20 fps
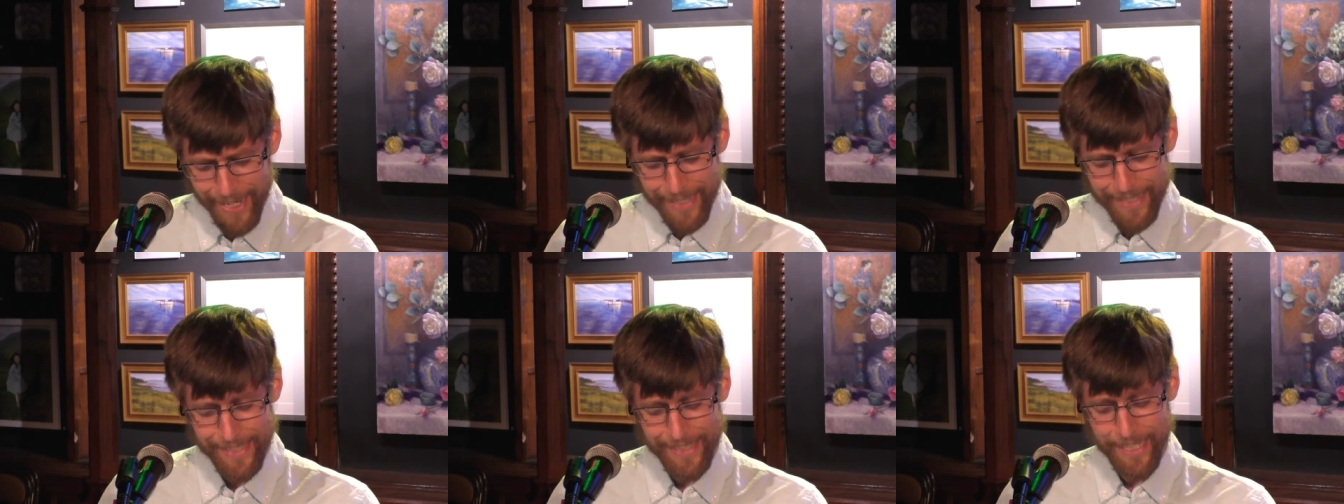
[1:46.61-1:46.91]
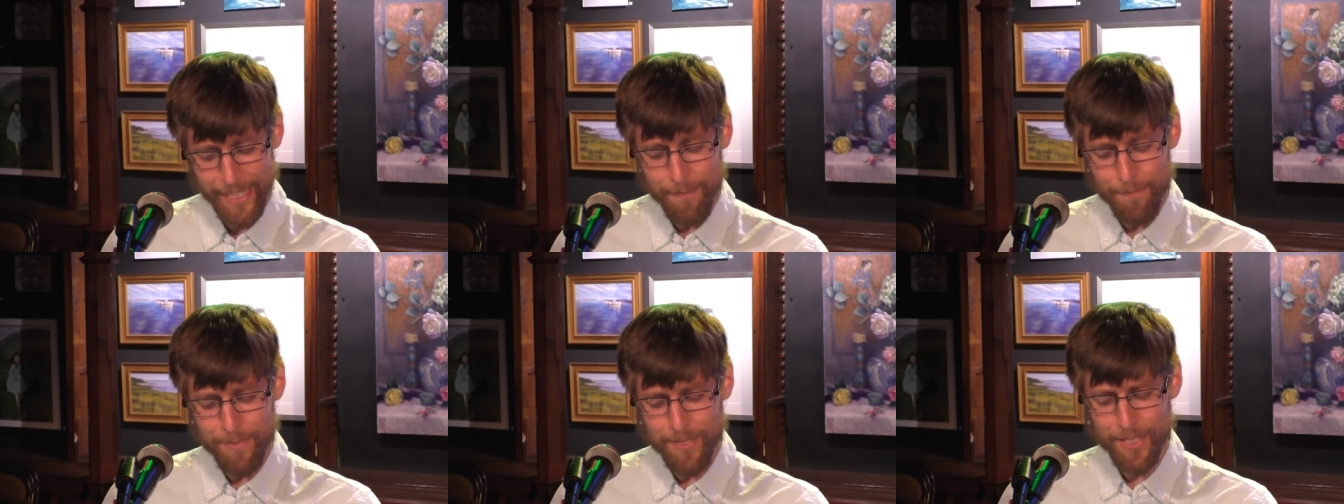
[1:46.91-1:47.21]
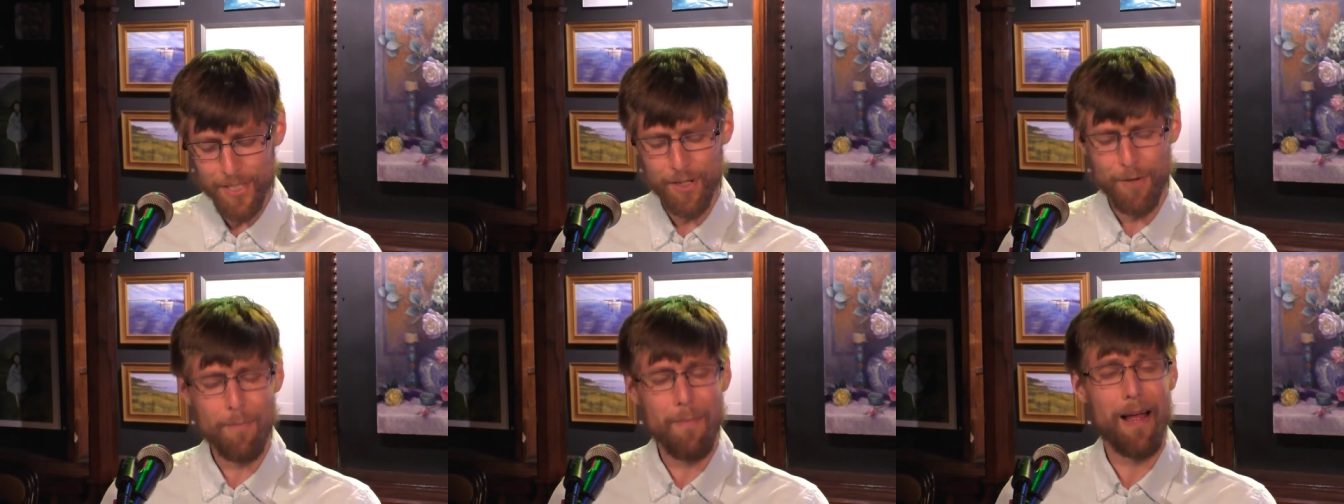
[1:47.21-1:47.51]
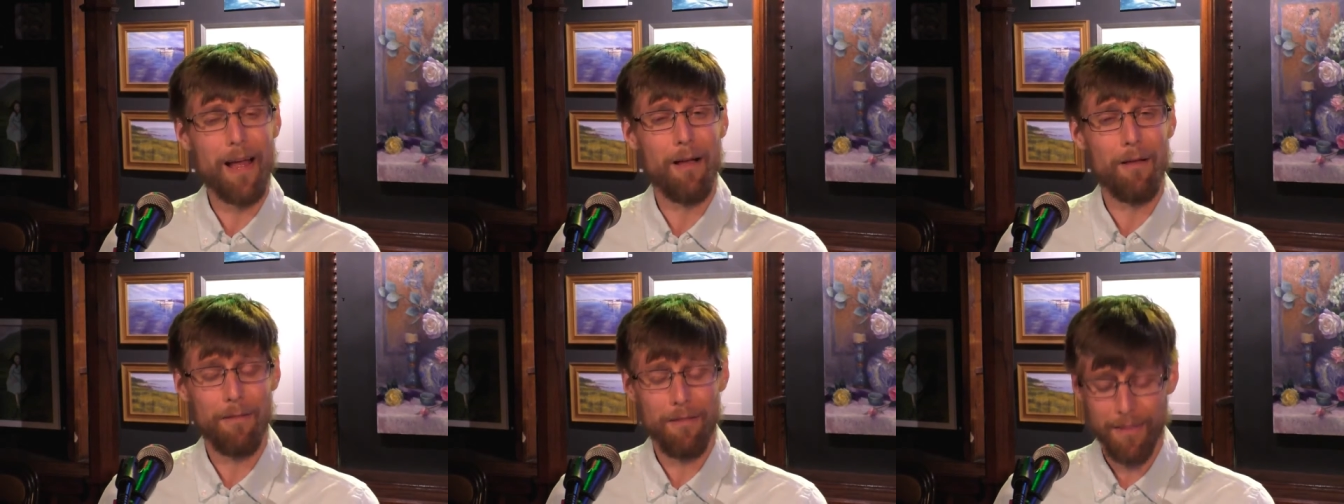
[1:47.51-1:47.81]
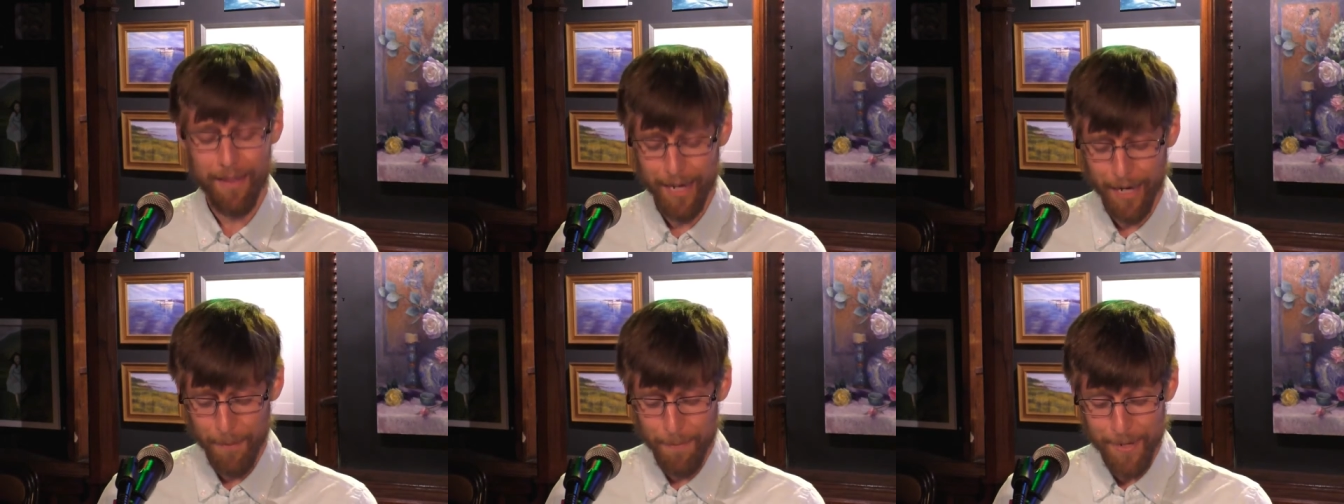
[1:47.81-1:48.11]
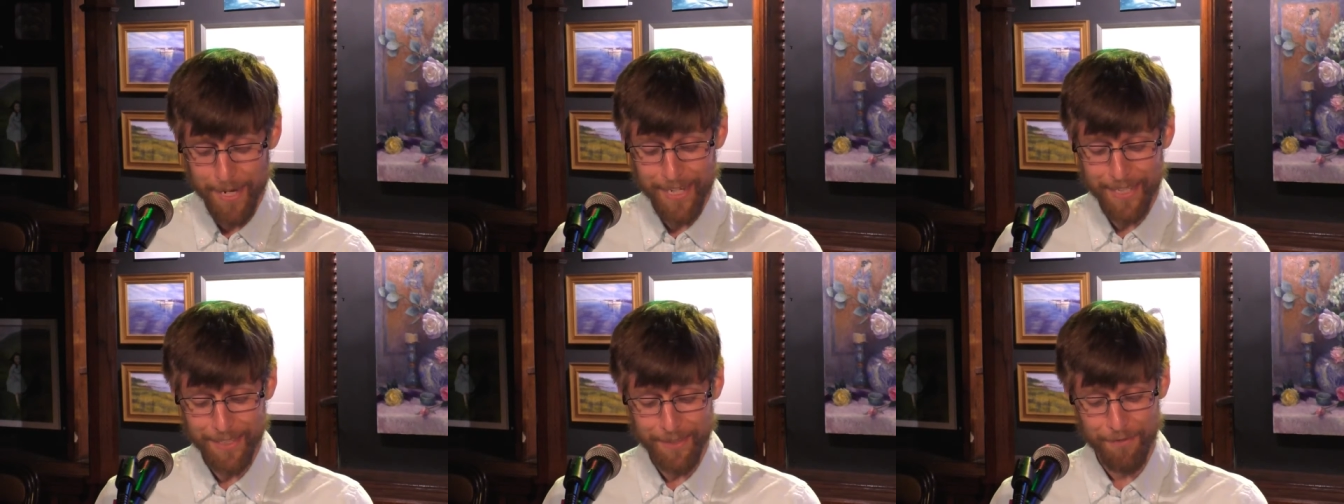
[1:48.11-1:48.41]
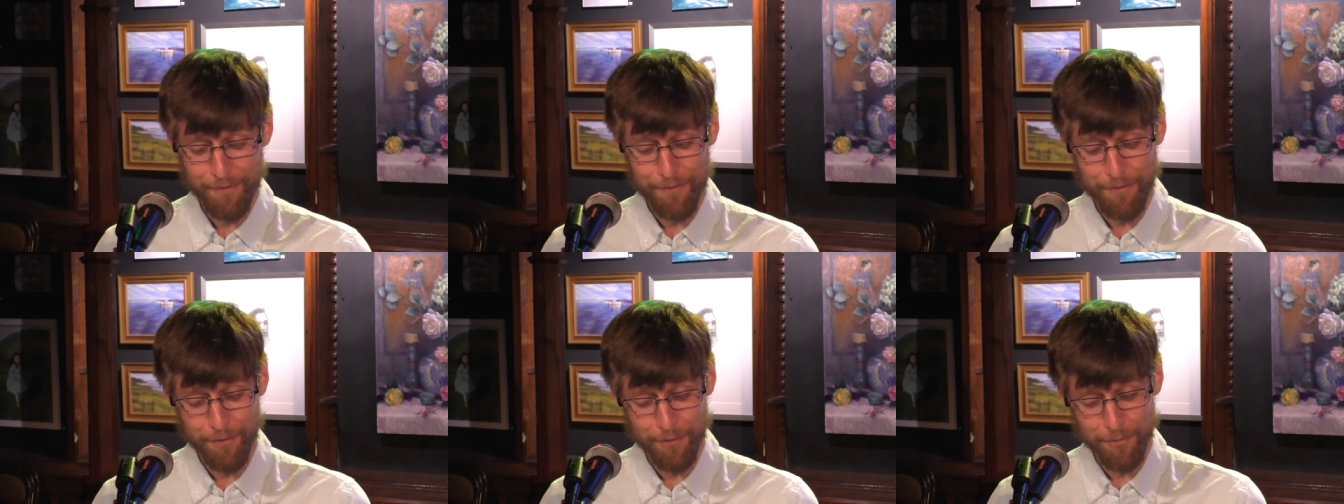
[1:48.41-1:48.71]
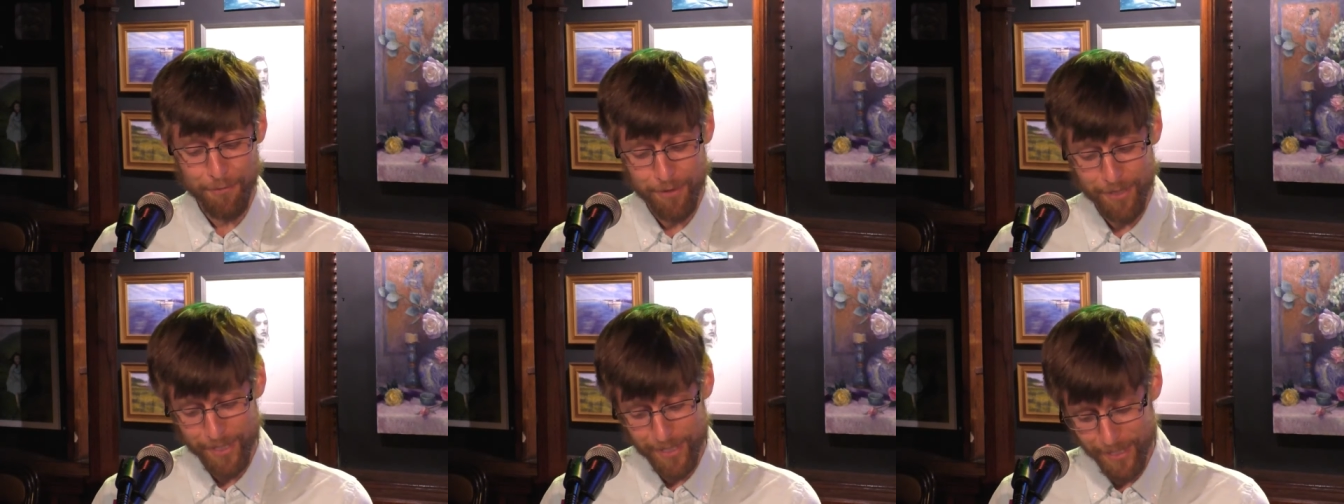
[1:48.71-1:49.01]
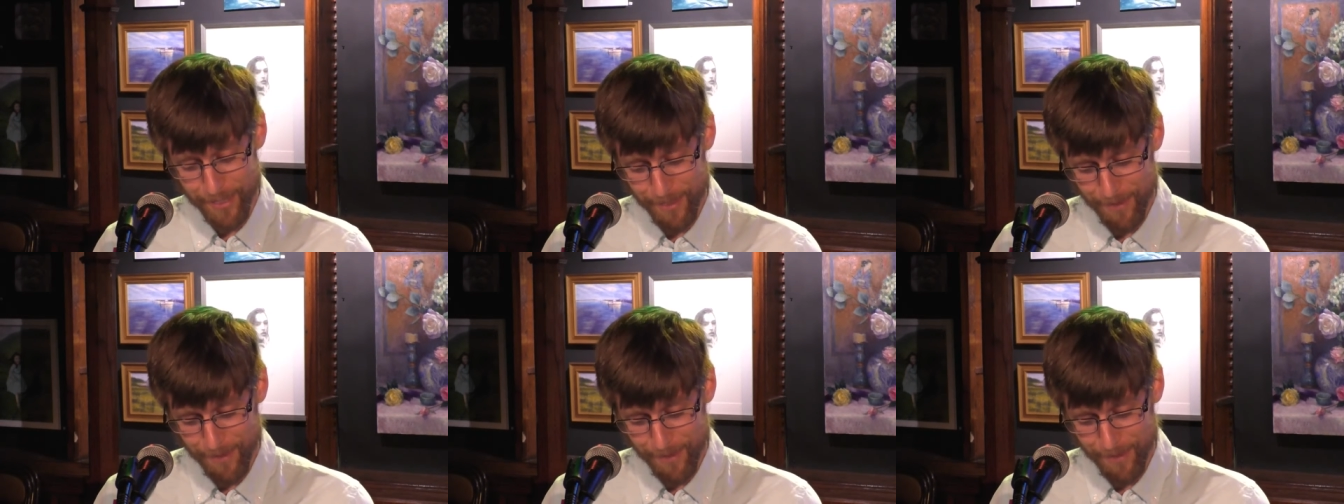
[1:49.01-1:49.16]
sleeps in your mouth like a piece of fruit,